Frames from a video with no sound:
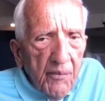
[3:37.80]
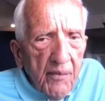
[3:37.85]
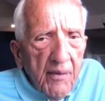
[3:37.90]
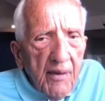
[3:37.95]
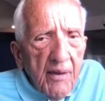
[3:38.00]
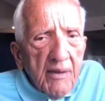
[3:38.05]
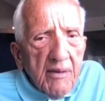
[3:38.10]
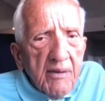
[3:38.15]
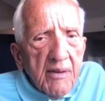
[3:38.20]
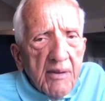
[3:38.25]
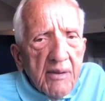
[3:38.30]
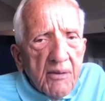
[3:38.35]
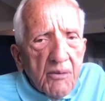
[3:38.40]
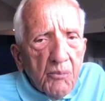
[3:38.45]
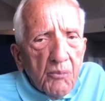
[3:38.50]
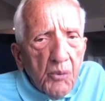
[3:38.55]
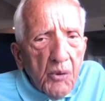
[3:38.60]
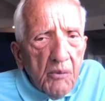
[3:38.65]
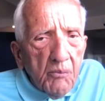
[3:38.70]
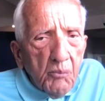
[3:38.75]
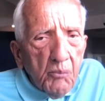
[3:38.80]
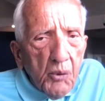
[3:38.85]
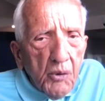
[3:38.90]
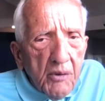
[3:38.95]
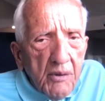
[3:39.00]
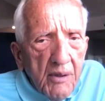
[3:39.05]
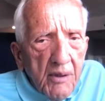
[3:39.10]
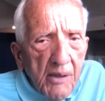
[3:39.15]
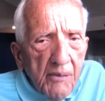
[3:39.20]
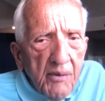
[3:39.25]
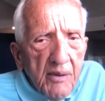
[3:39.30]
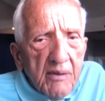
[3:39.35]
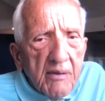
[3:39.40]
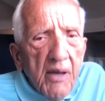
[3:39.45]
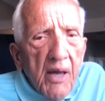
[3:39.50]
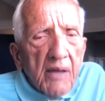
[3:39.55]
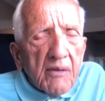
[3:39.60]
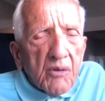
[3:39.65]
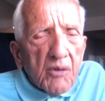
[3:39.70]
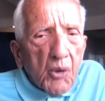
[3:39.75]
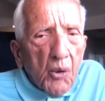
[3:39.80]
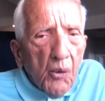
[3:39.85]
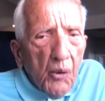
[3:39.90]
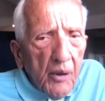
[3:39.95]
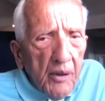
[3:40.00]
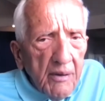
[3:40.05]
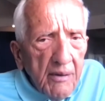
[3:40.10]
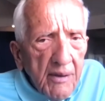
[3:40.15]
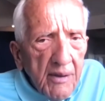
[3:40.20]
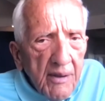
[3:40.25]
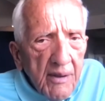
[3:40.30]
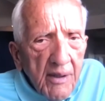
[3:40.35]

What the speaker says: It's kind of a sad story.